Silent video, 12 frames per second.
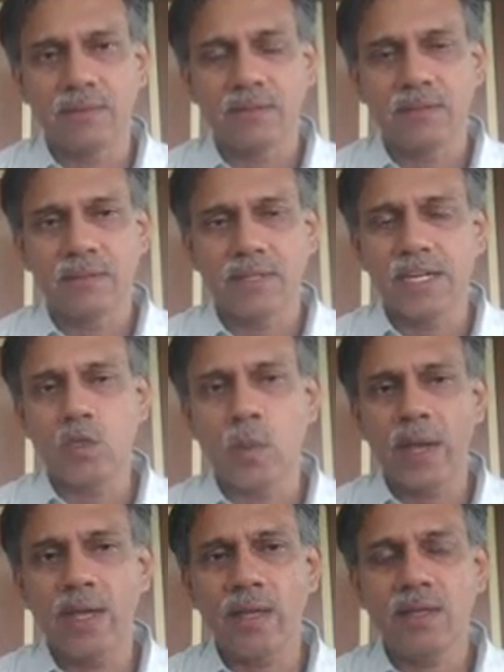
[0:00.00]
That is
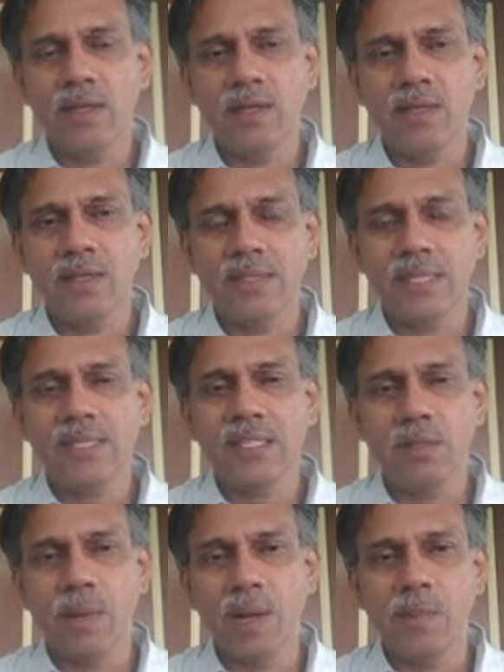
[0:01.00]
why sixth
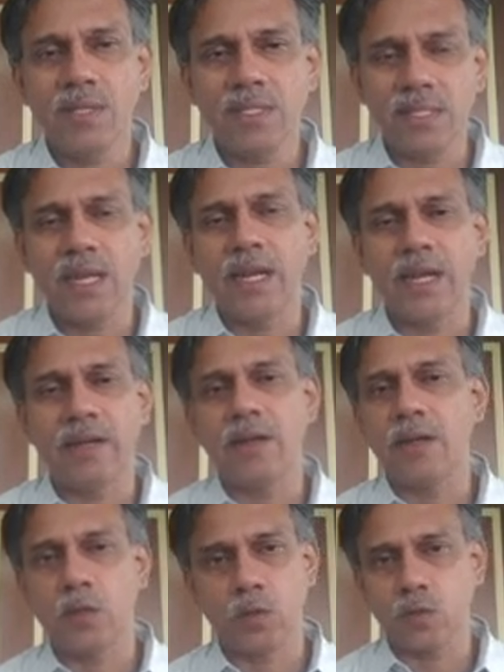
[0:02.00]
bulb is still
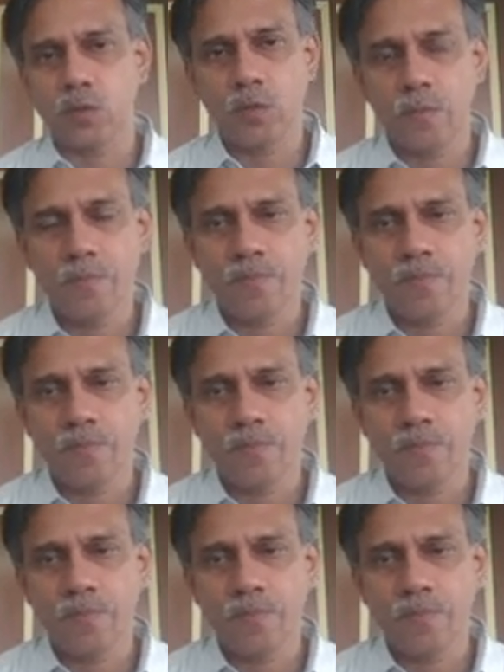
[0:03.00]
in use.